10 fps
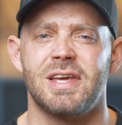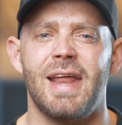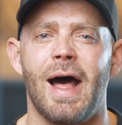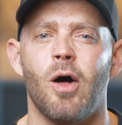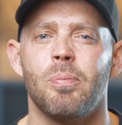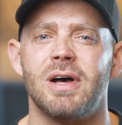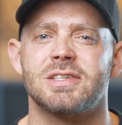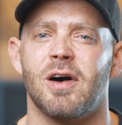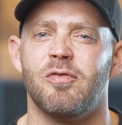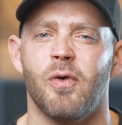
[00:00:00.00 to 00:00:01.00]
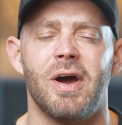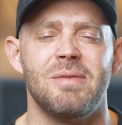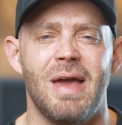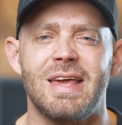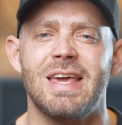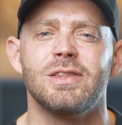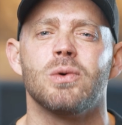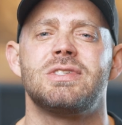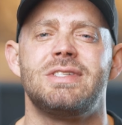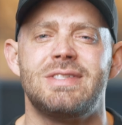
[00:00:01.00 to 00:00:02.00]
can help us avoid making
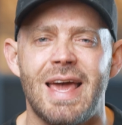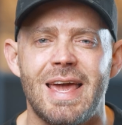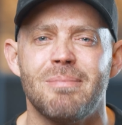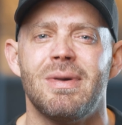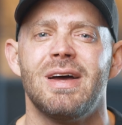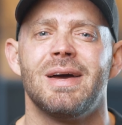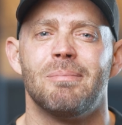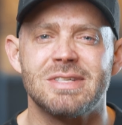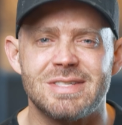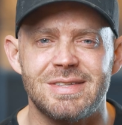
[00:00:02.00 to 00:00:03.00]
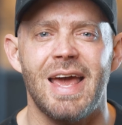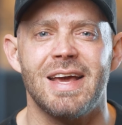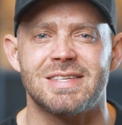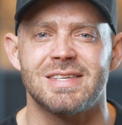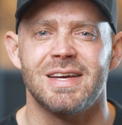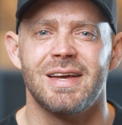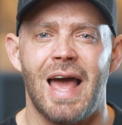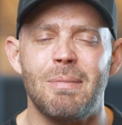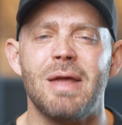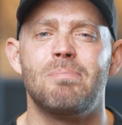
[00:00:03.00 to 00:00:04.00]
those same mistakes
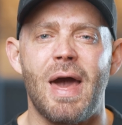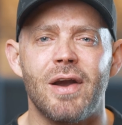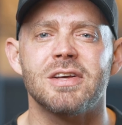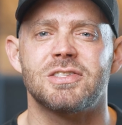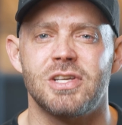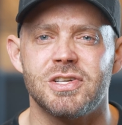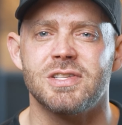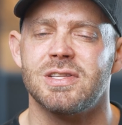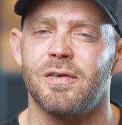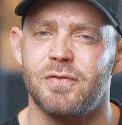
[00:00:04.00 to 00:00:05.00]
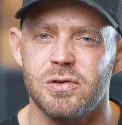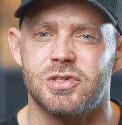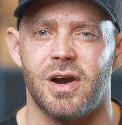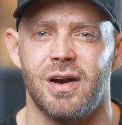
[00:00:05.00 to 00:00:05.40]
and make better decisions in the future.